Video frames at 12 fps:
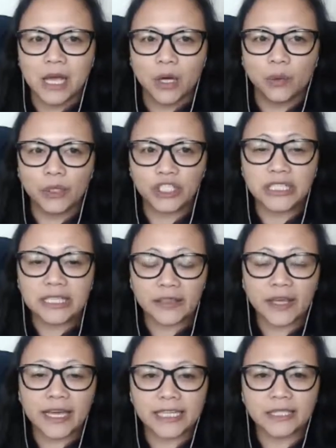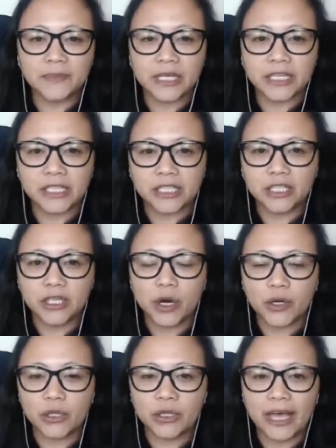which is not the case, because as you know,
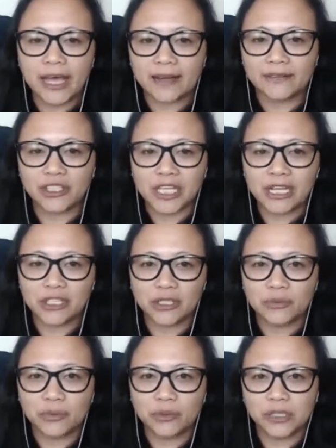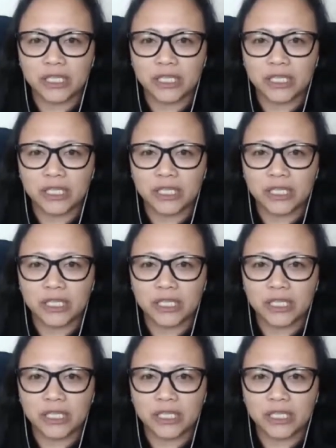they have changed the rules.